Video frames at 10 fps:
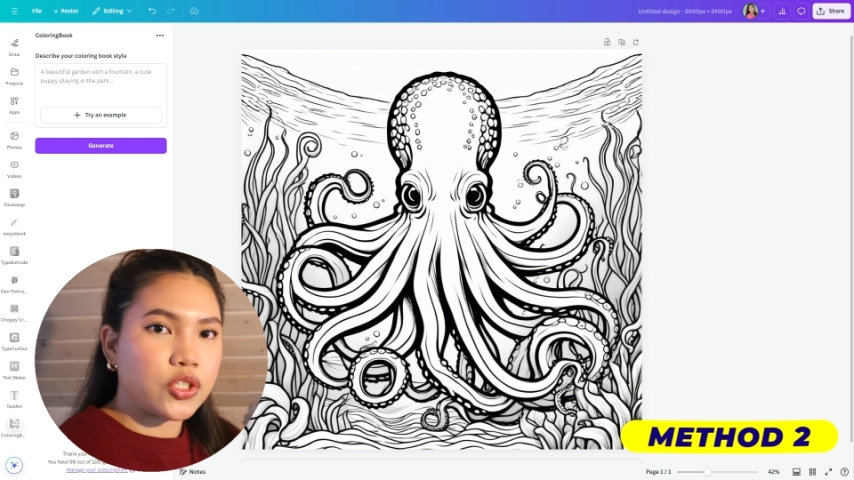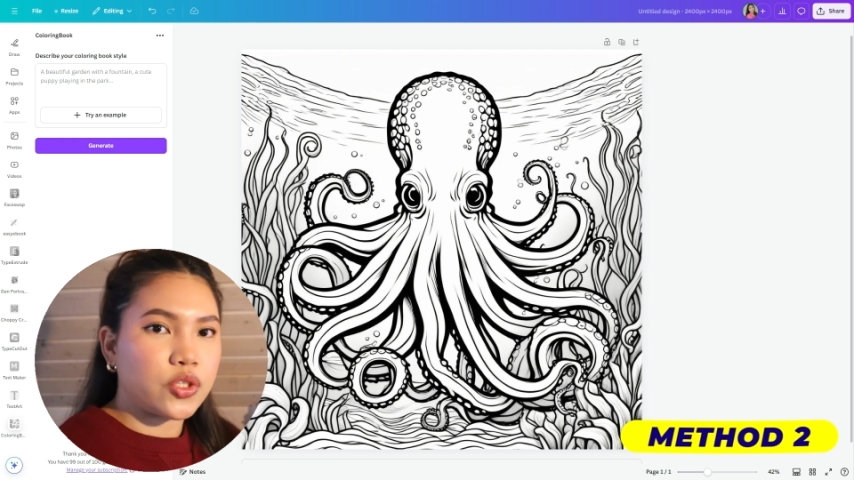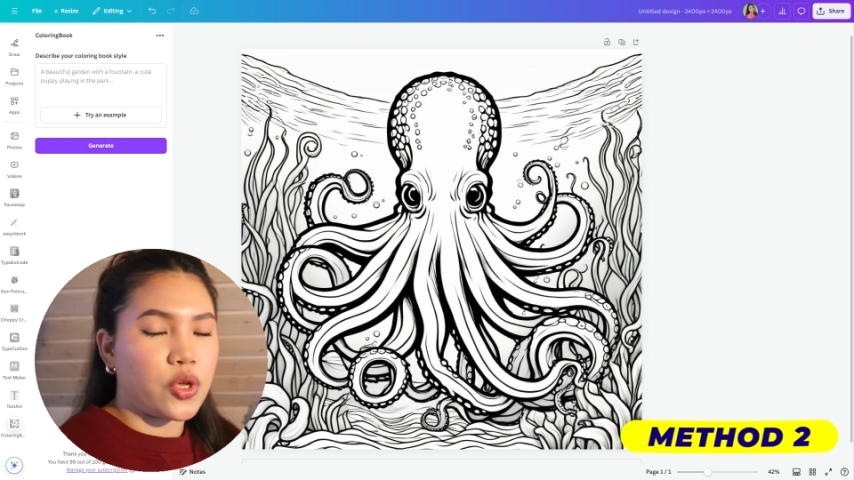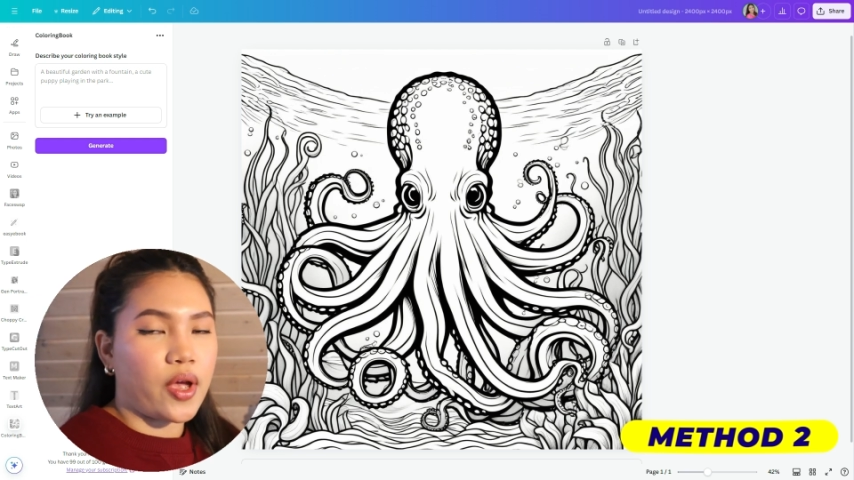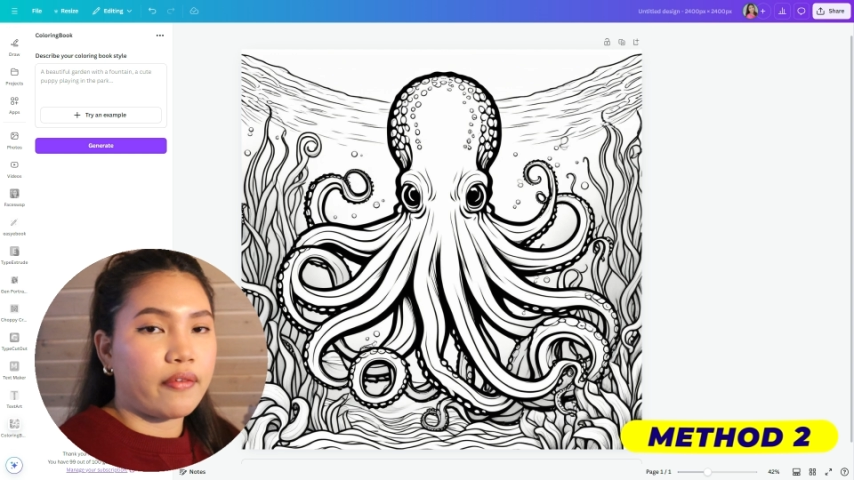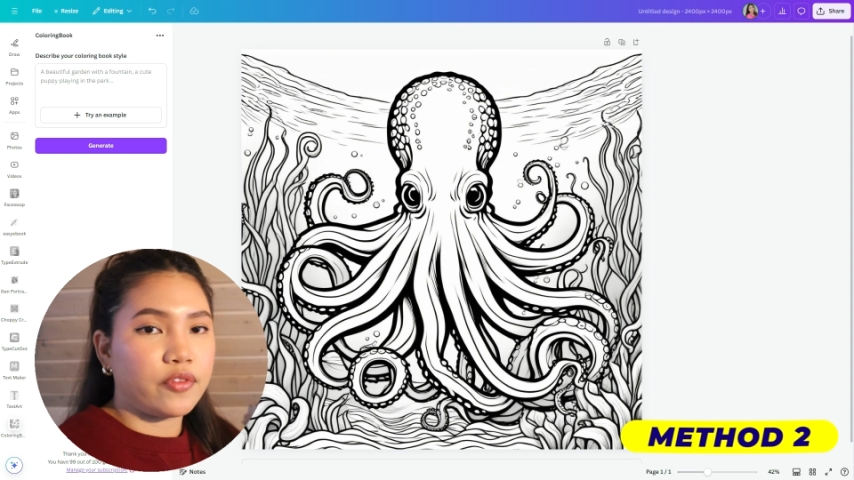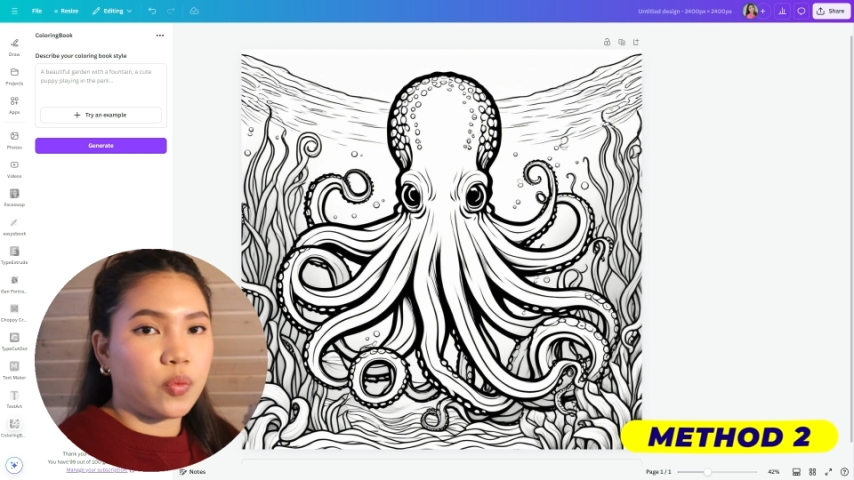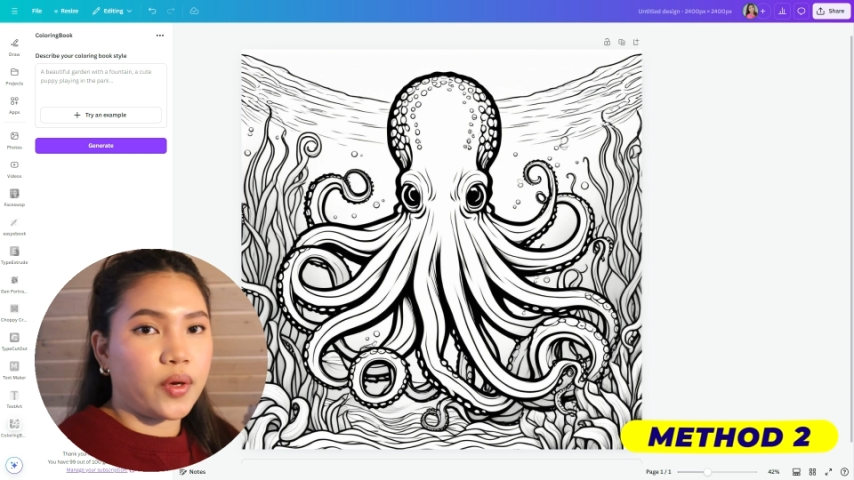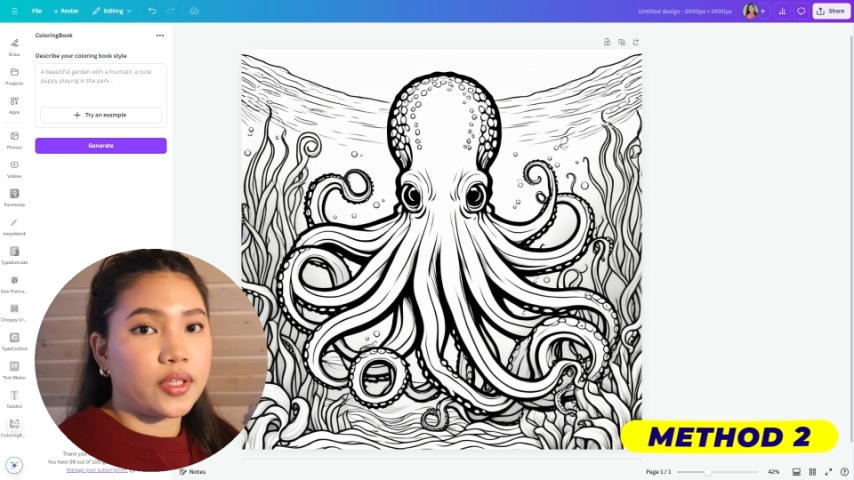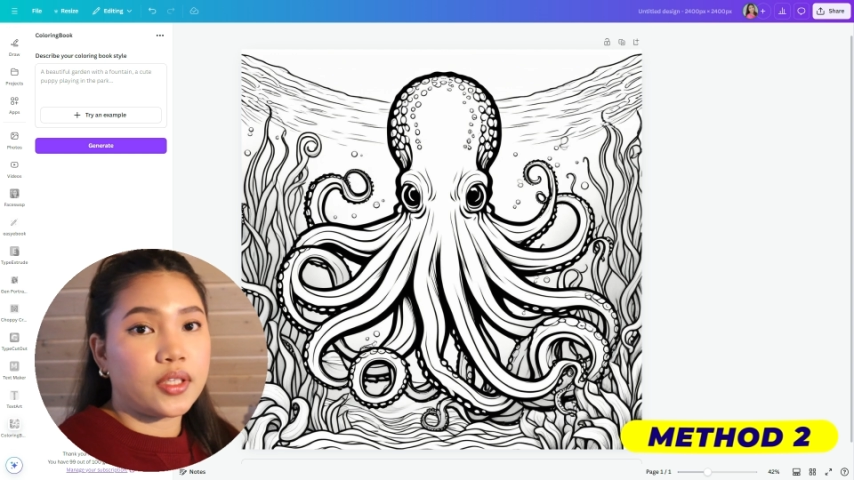so you have to
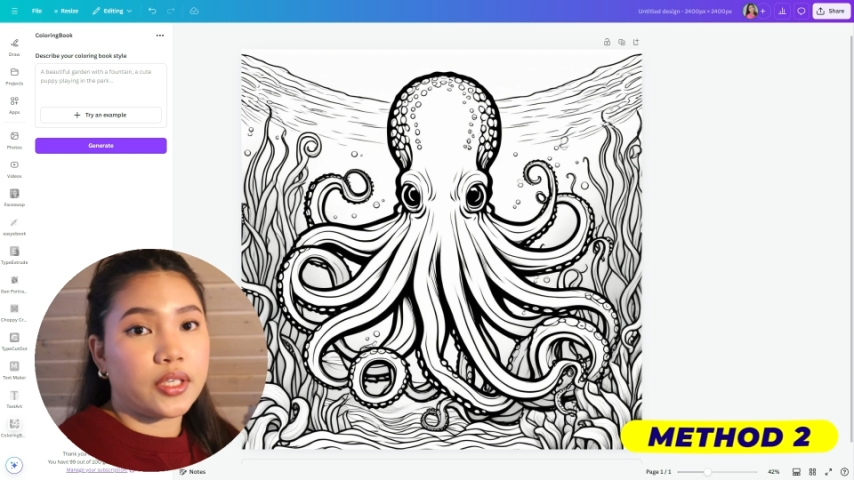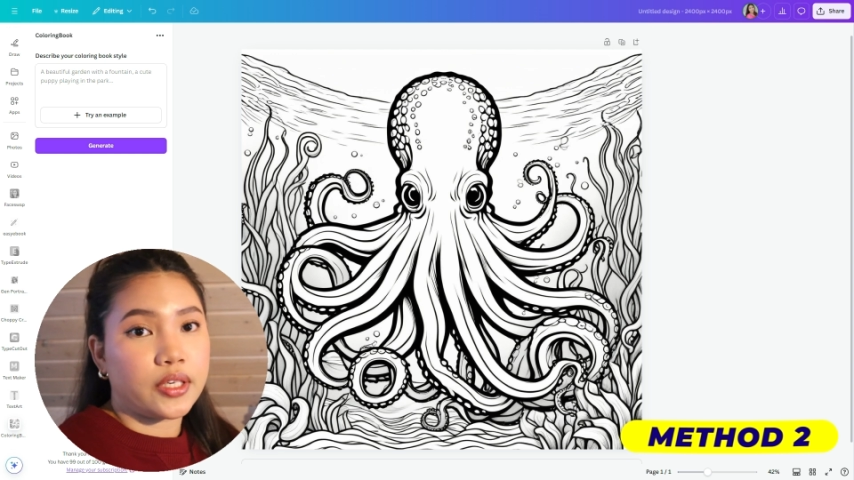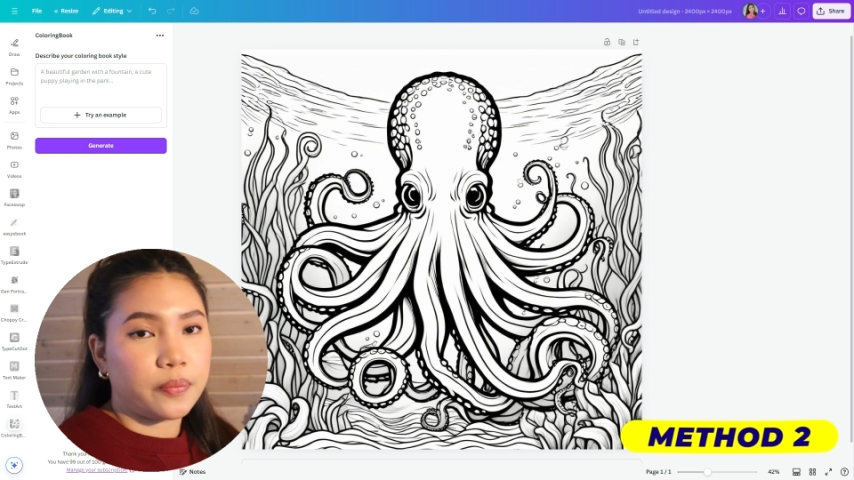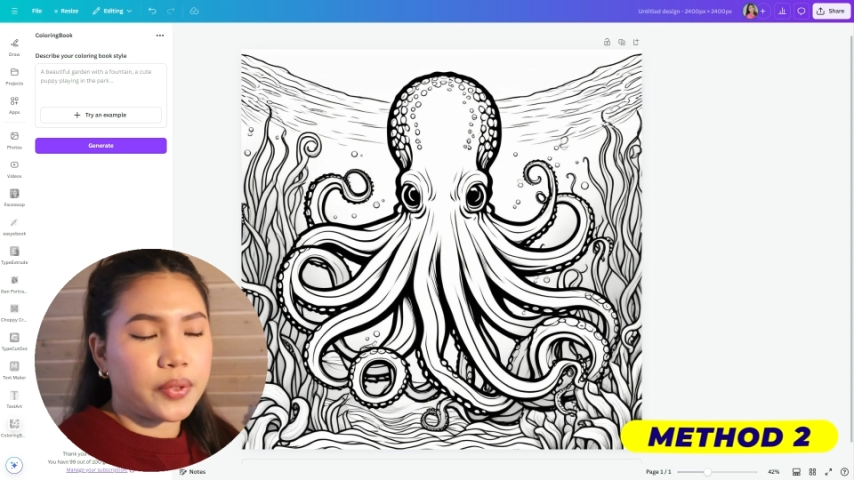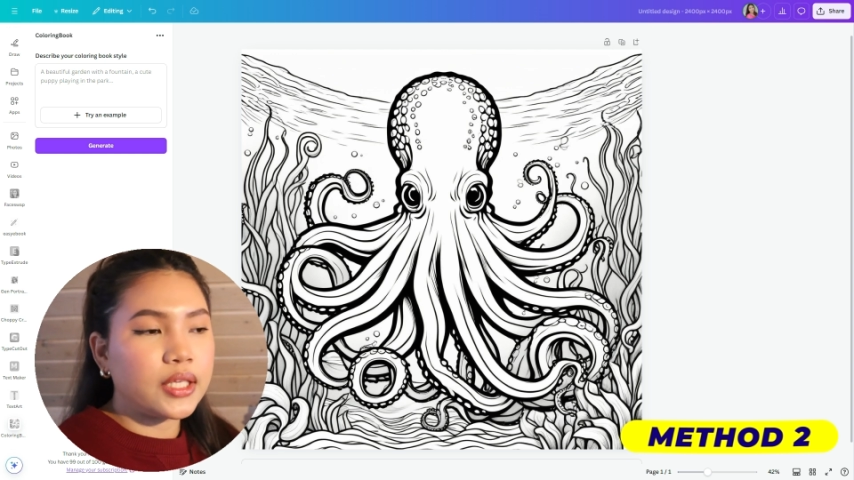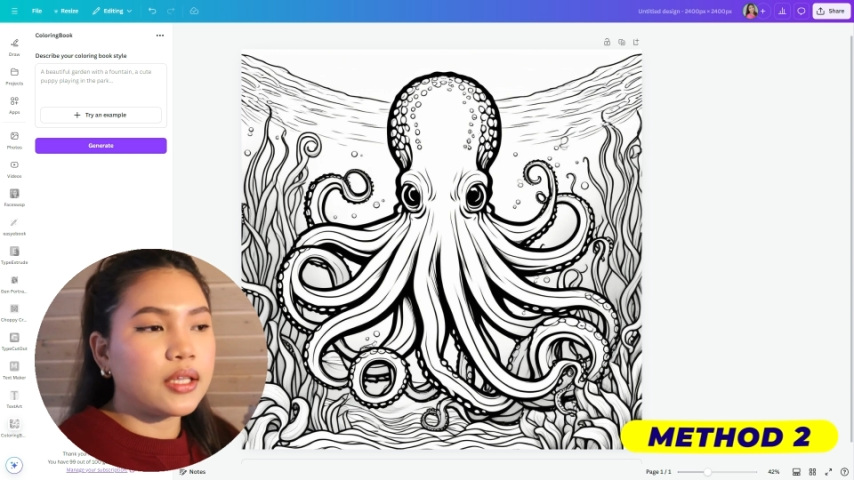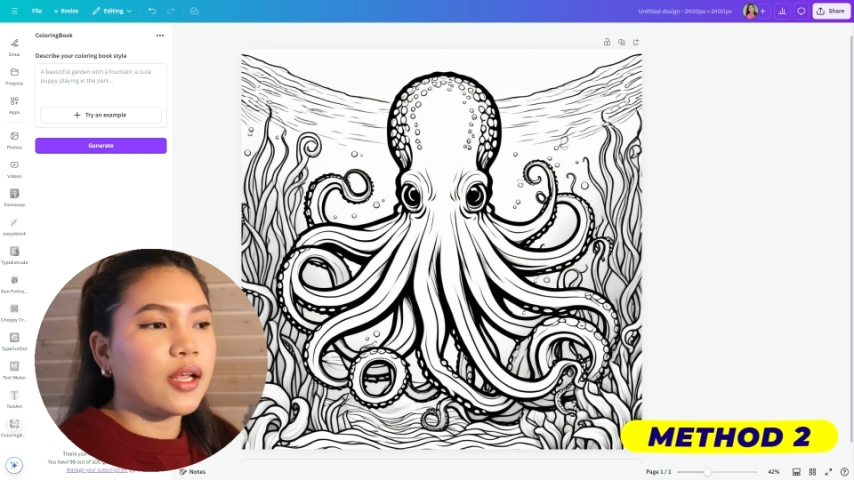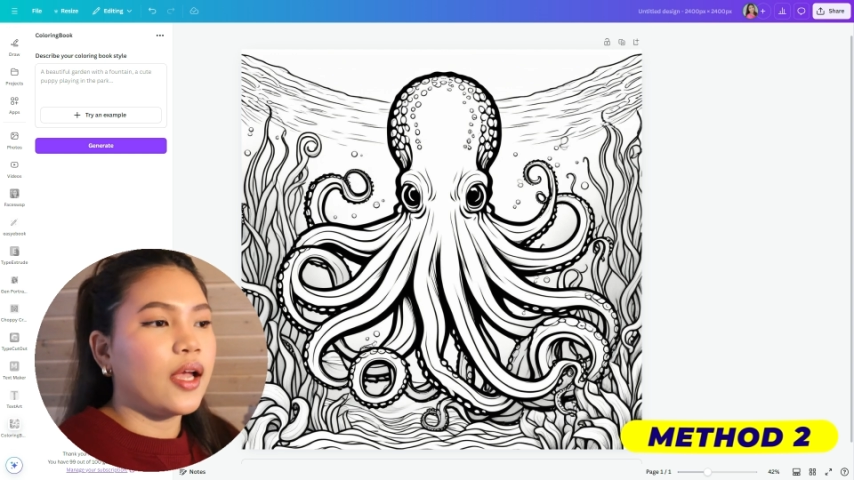wait a little bit.